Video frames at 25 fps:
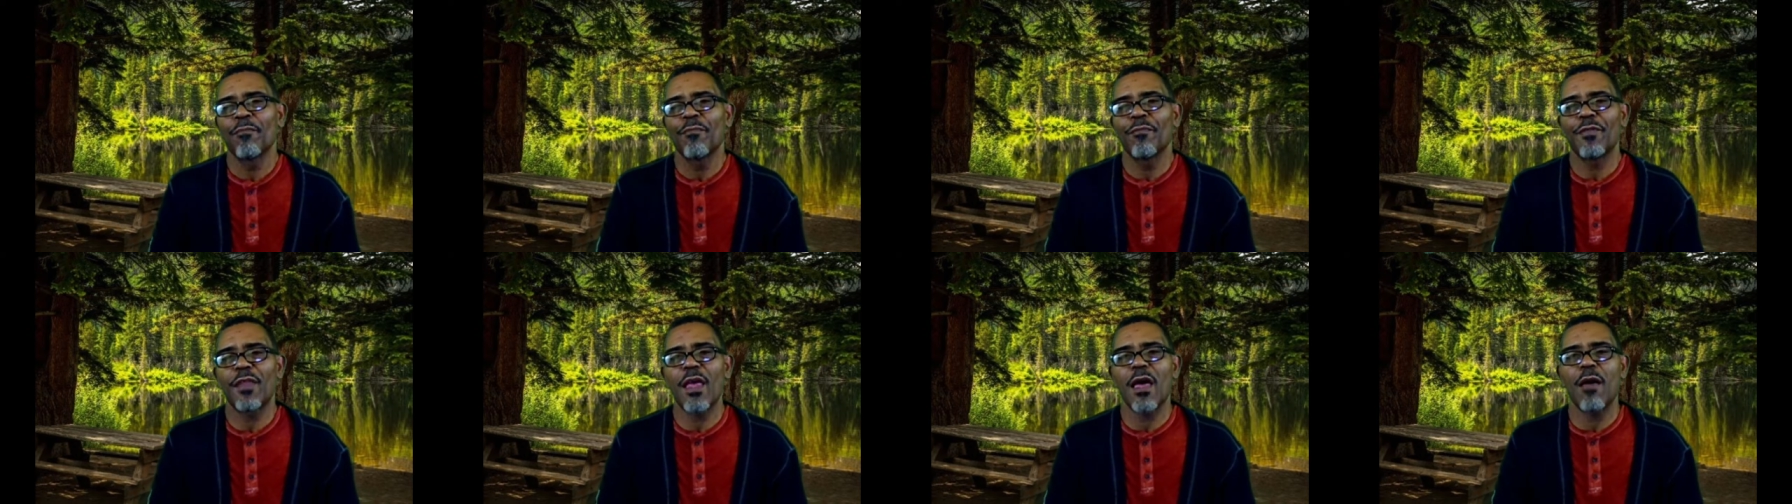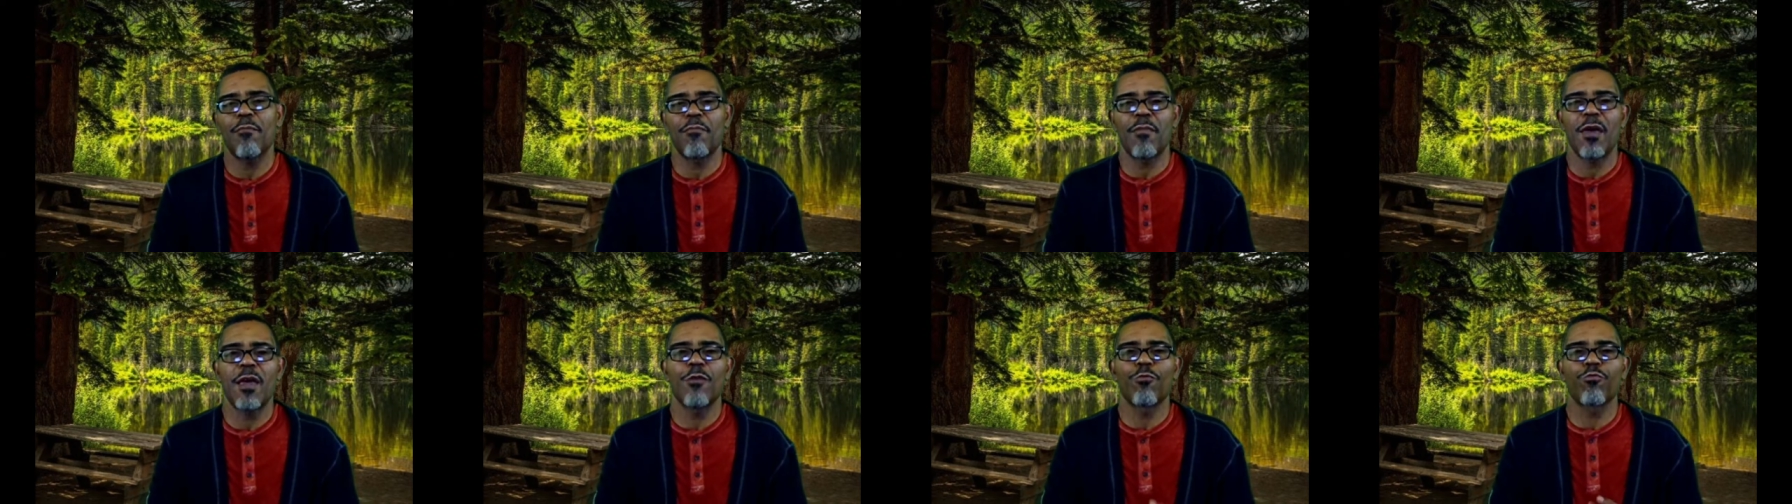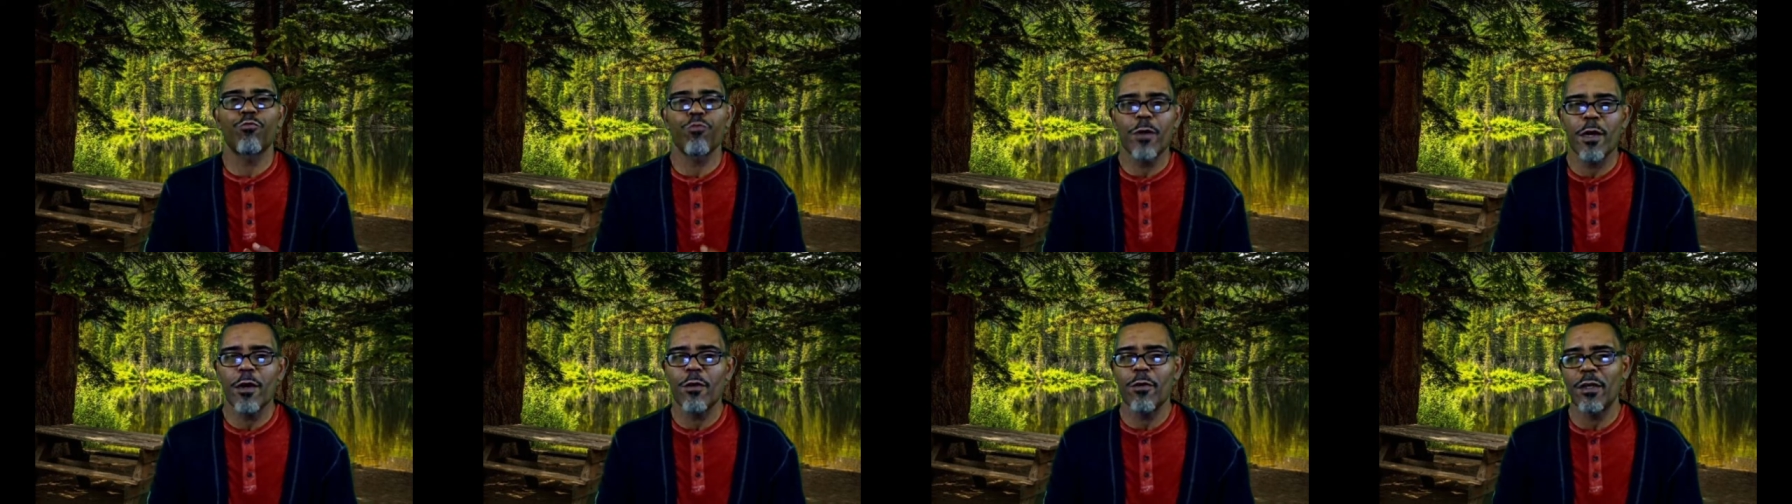that may
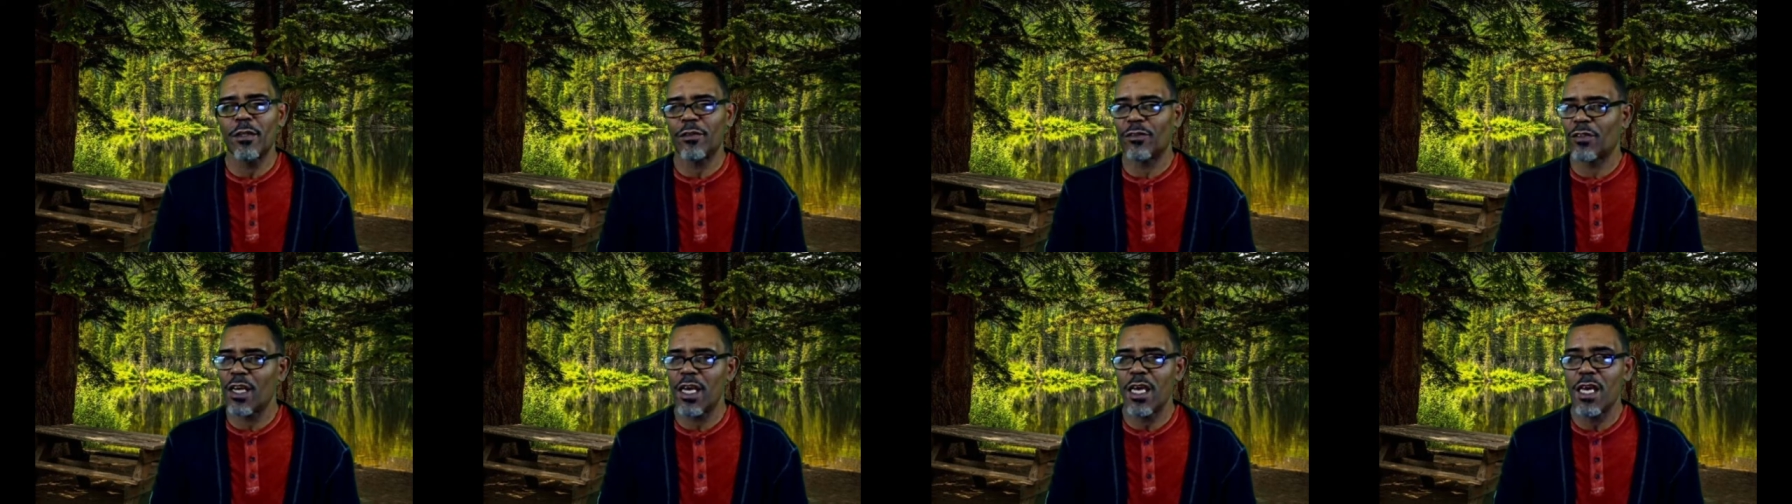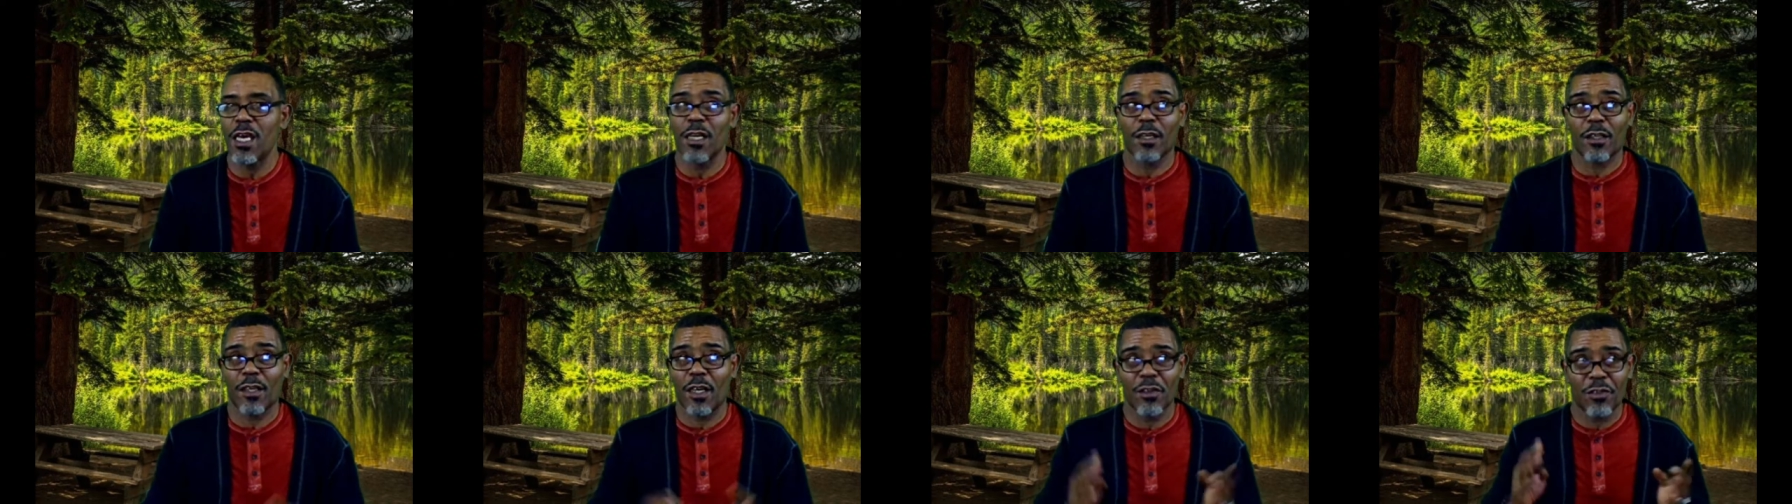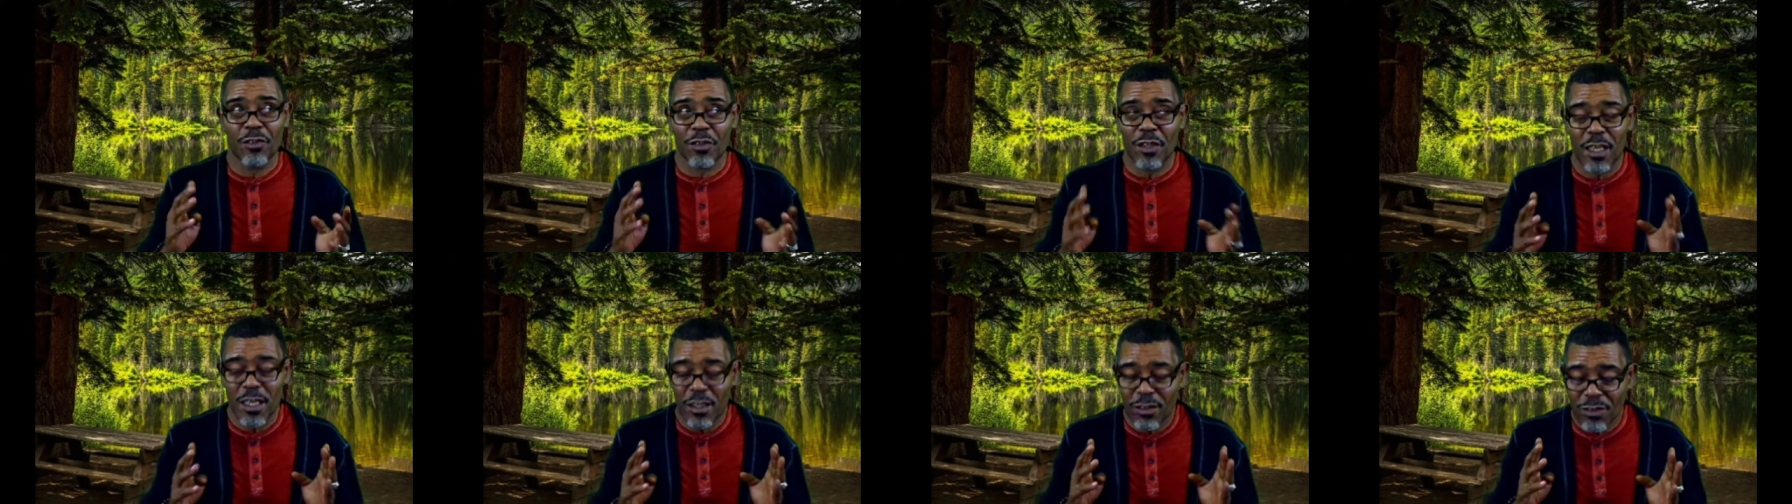rear its head
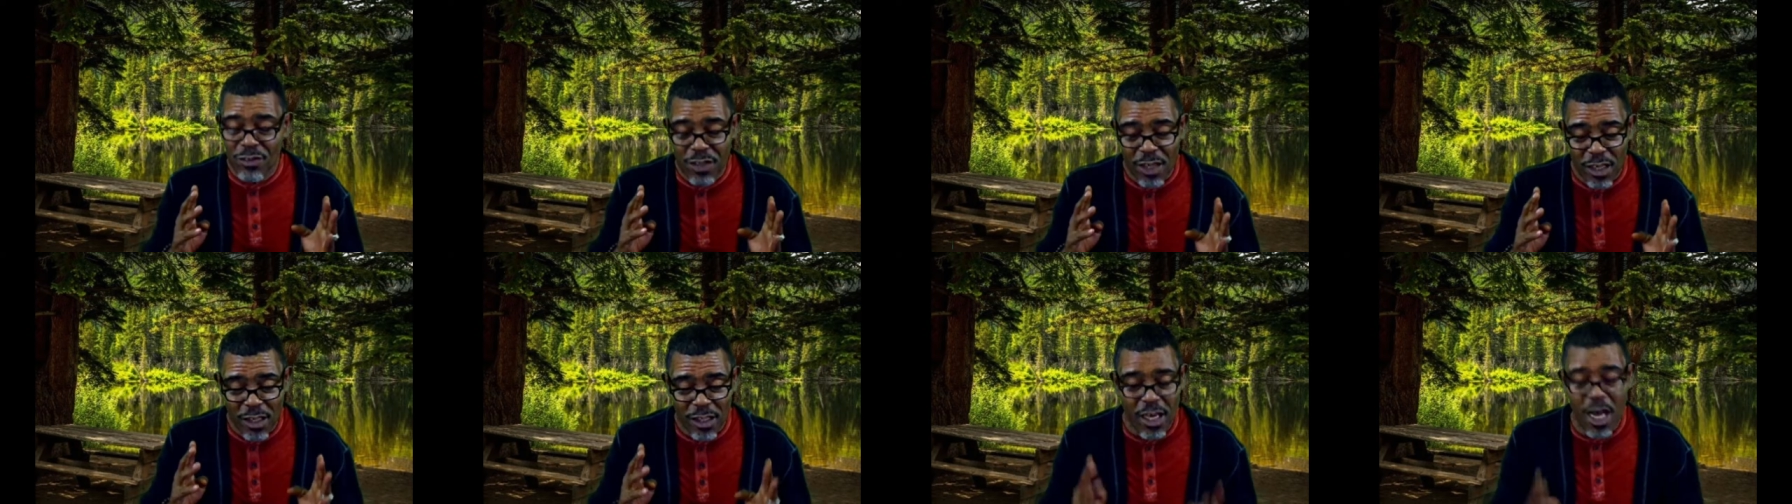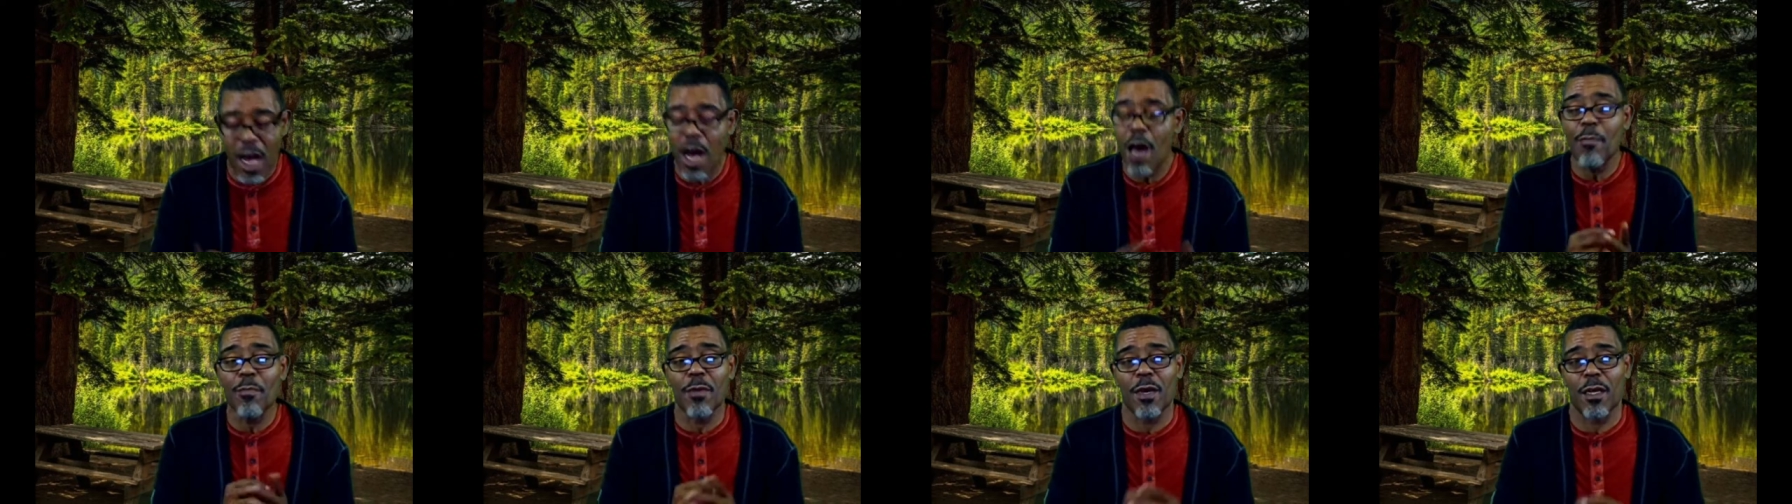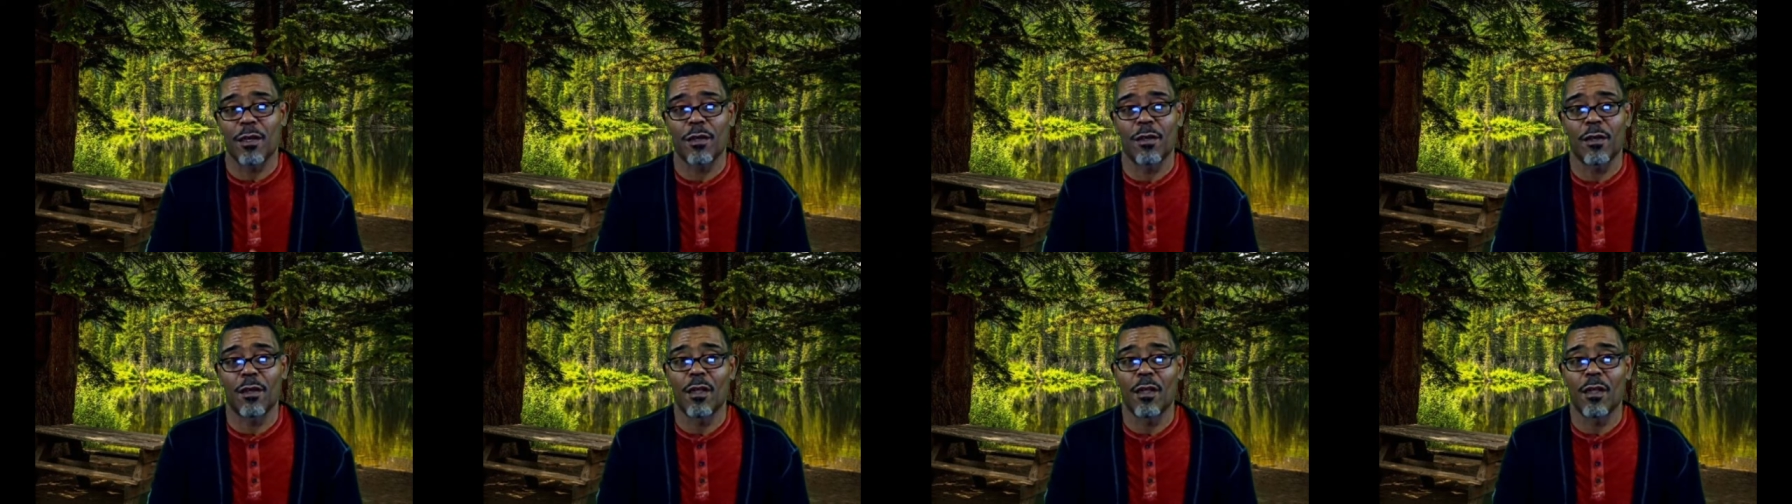because it's a coming.